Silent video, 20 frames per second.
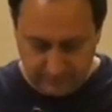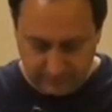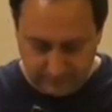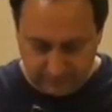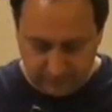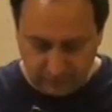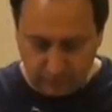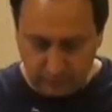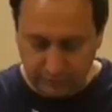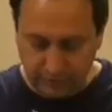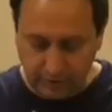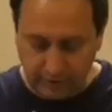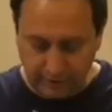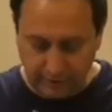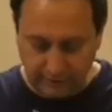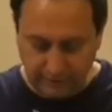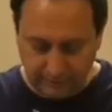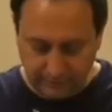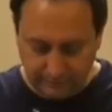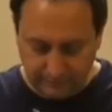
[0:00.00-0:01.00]
Joel nodded.
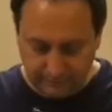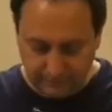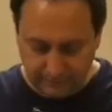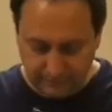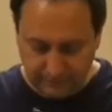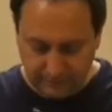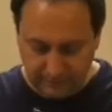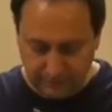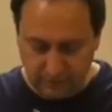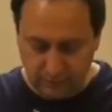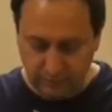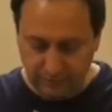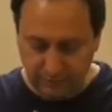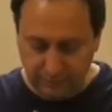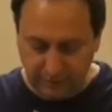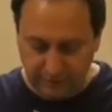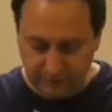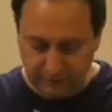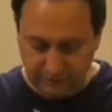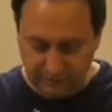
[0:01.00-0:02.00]
He knew as
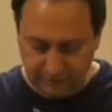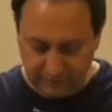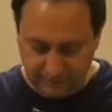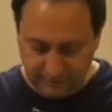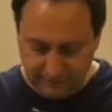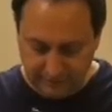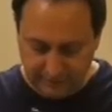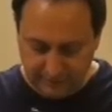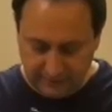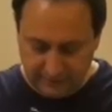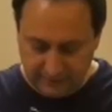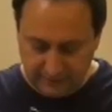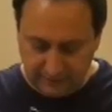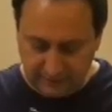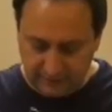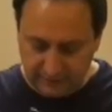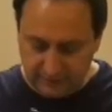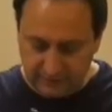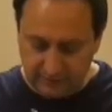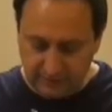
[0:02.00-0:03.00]
much. At
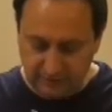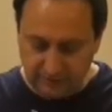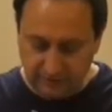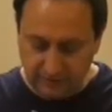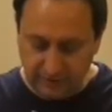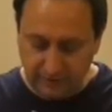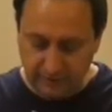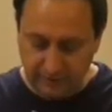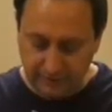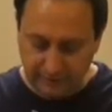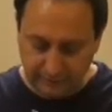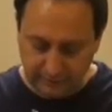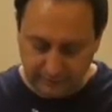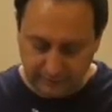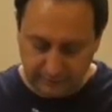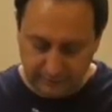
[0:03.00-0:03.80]
least he'd figured it.